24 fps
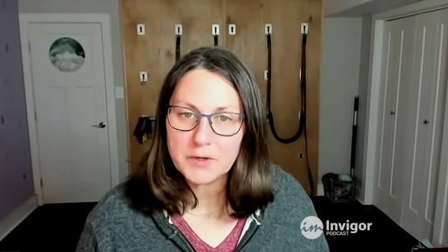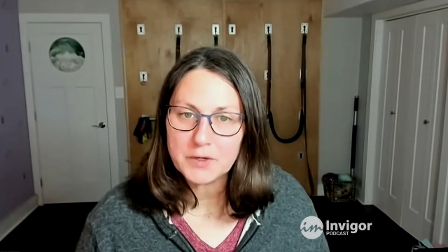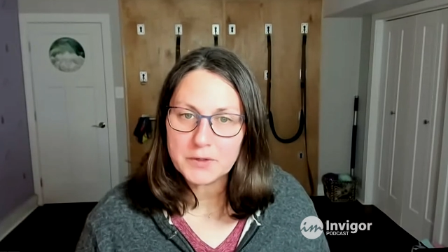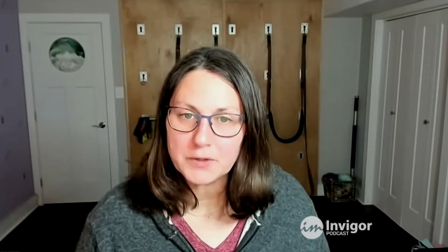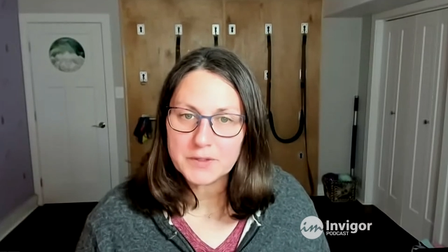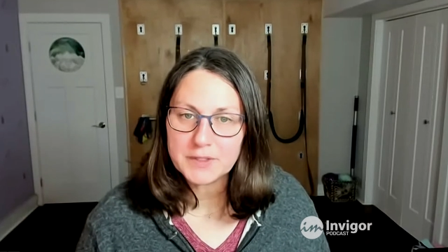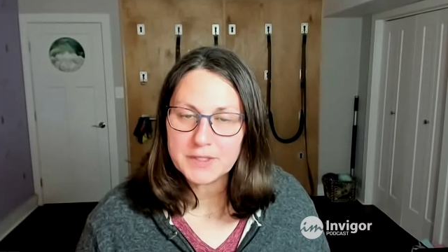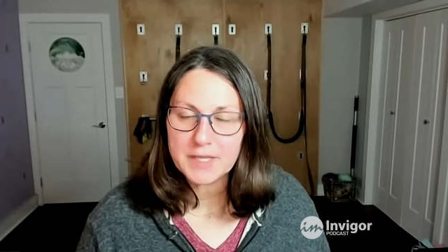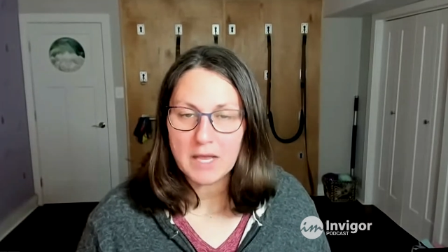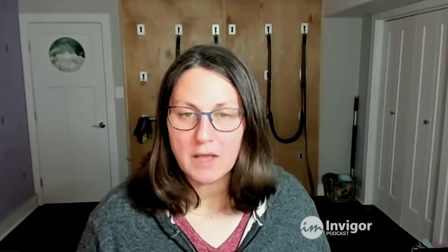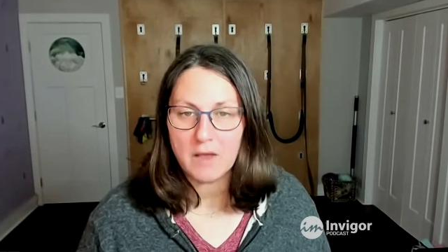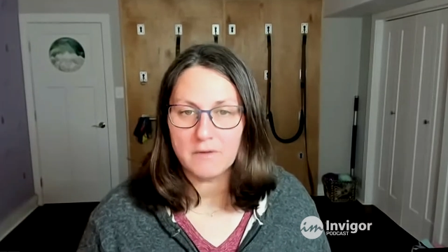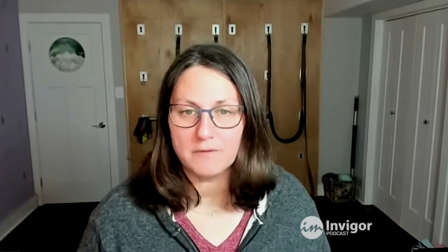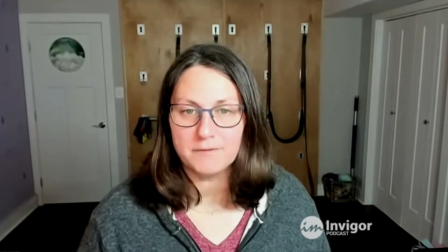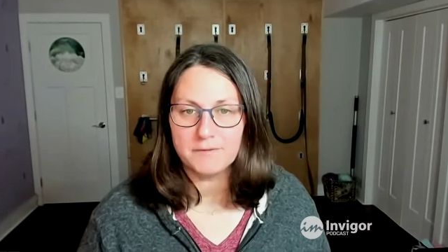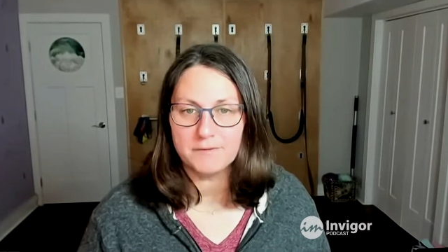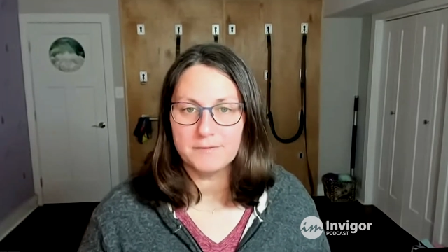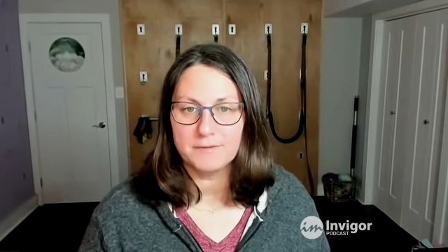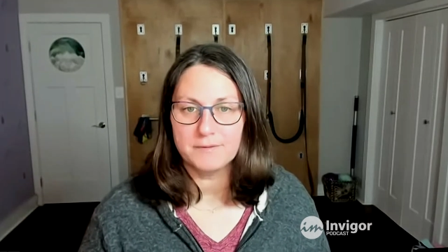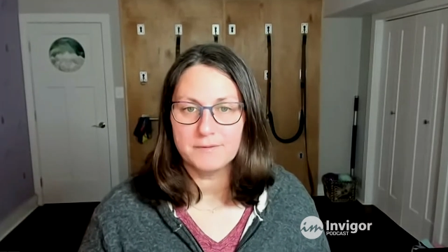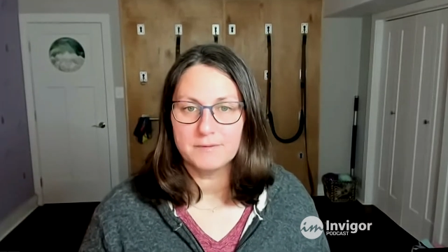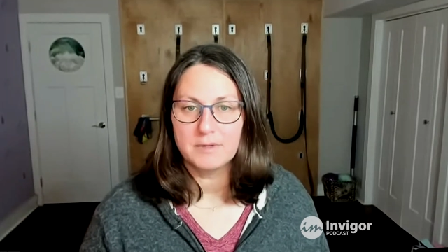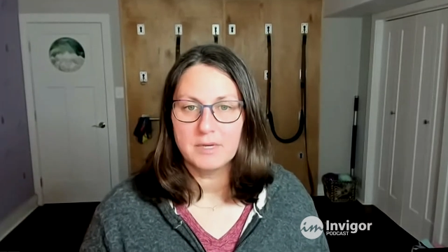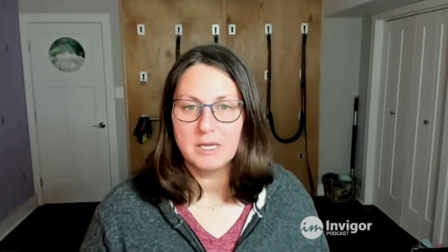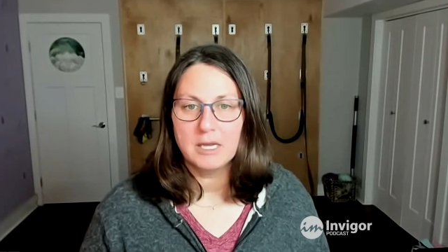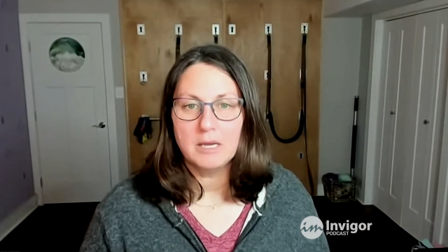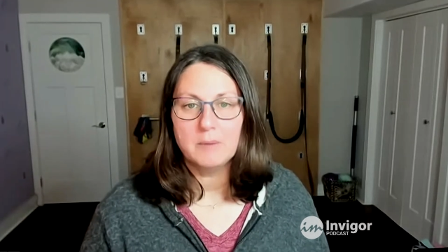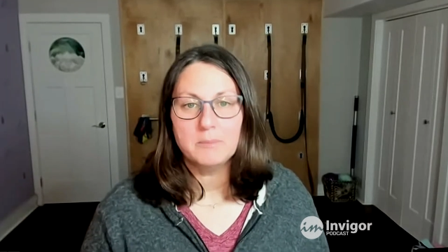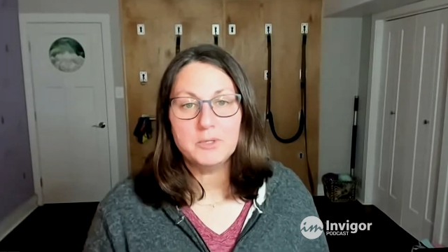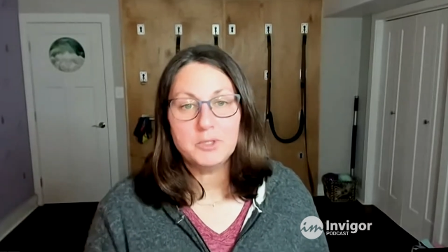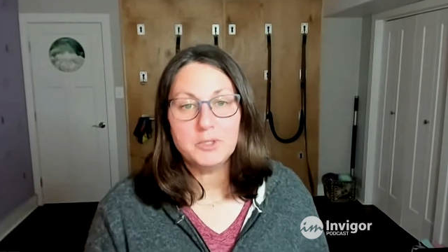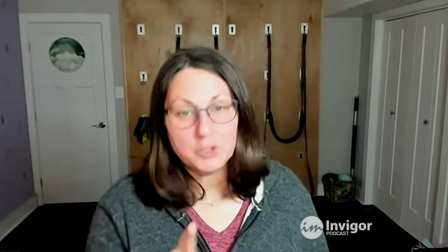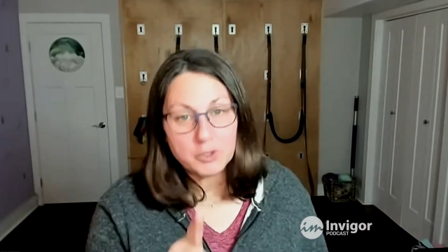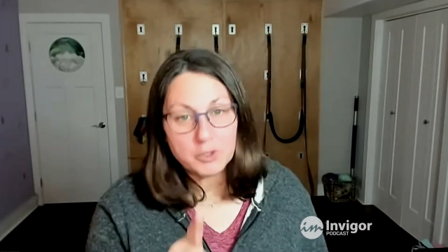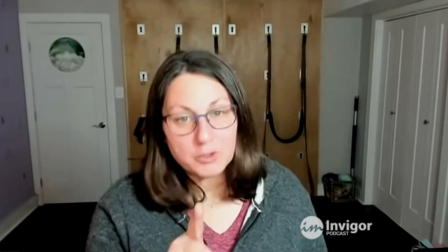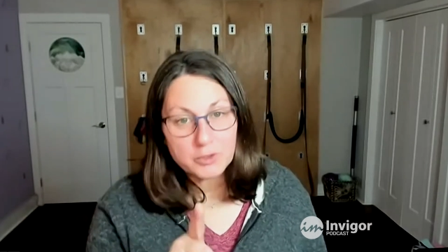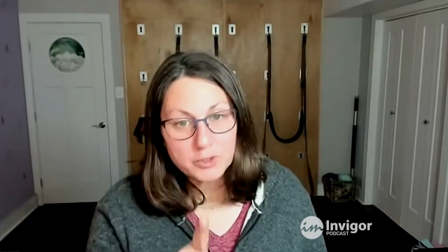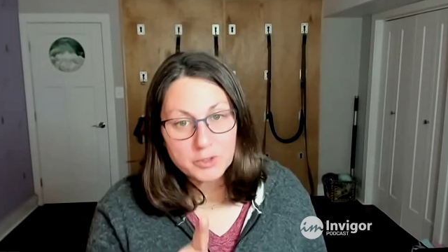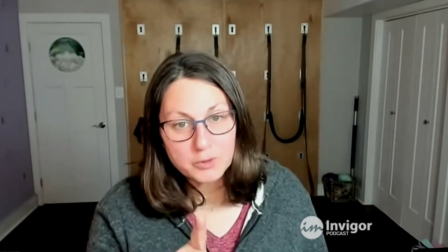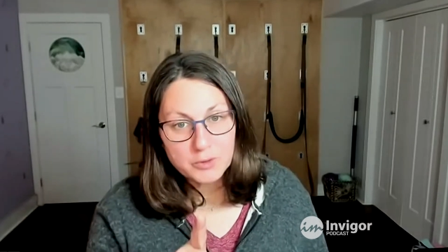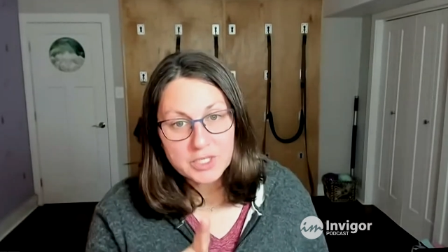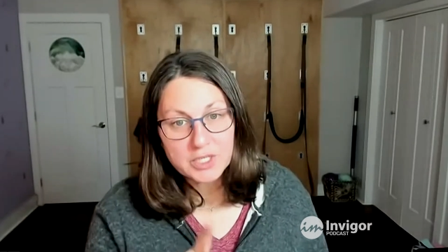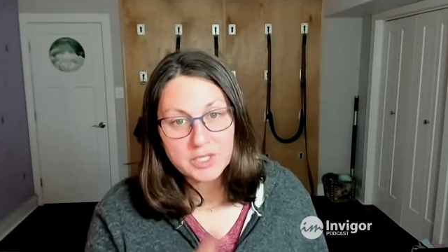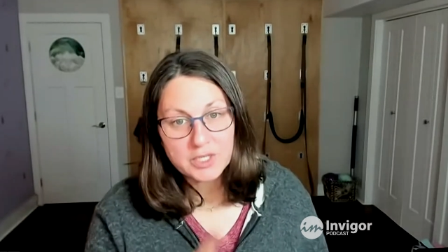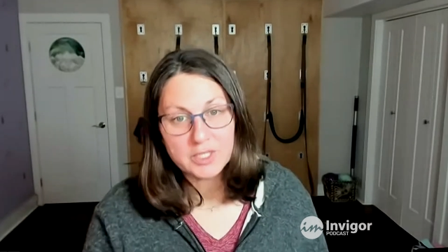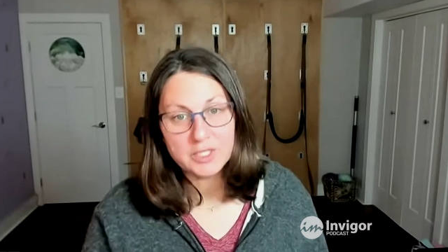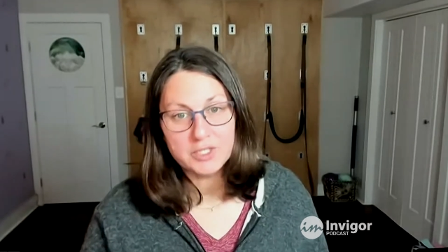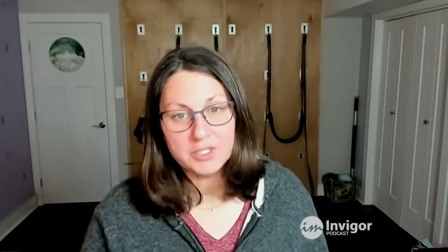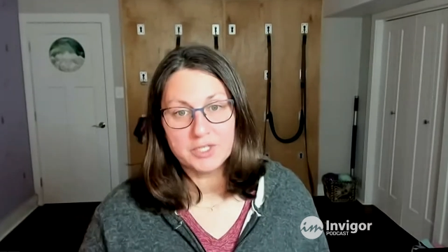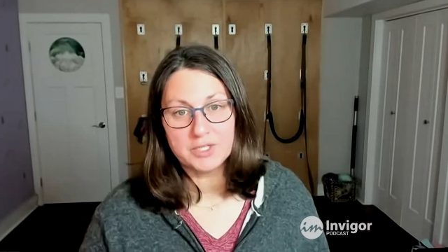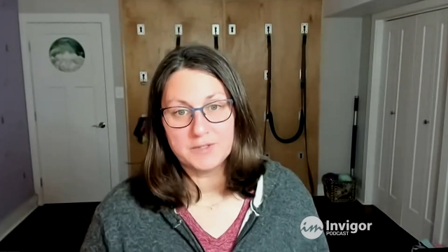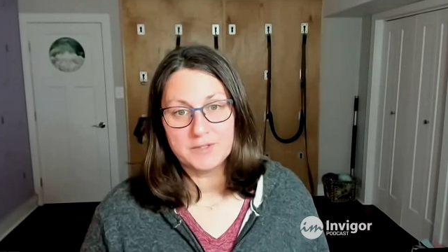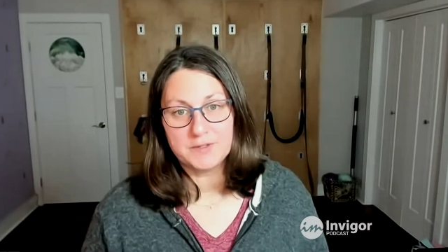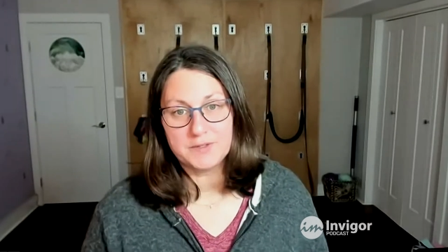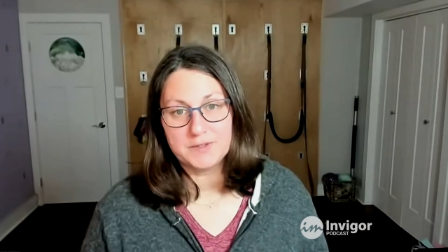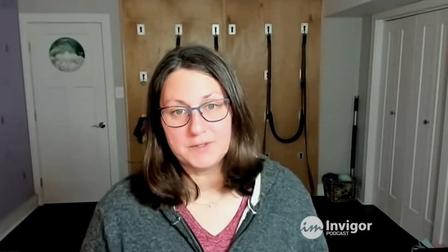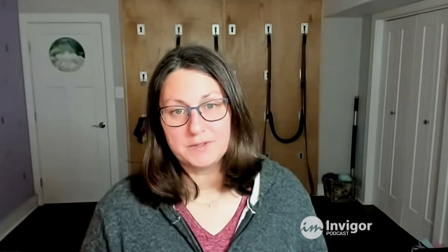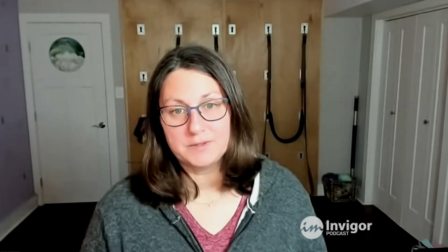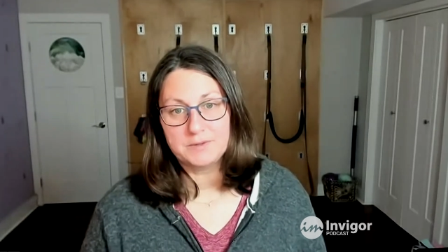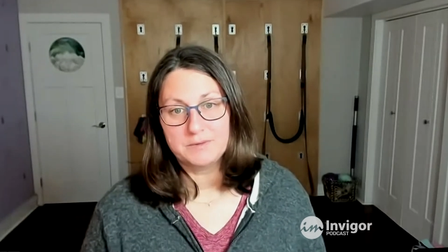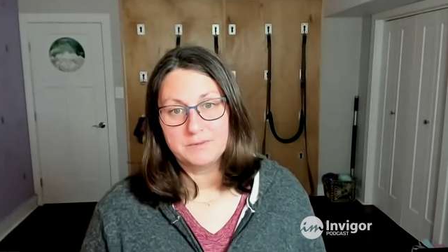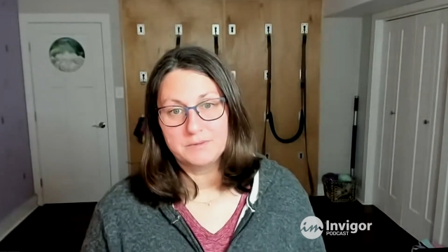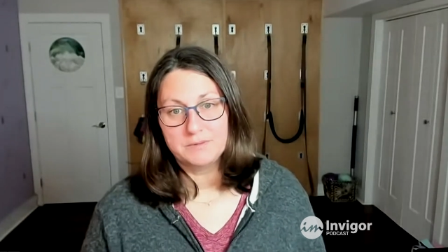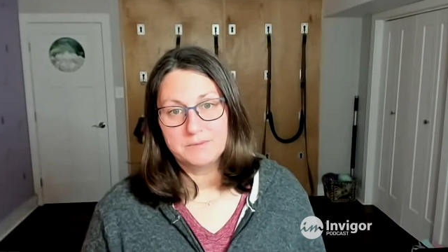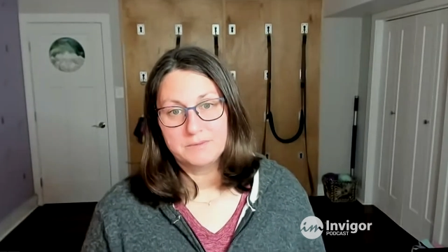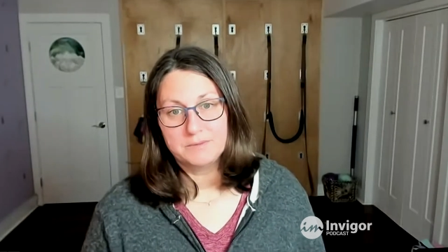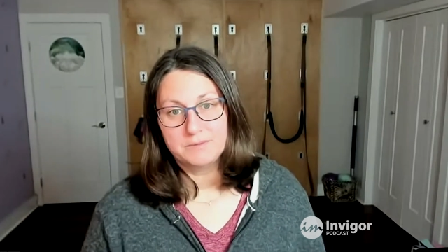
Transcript: yourself. But do your due diligence.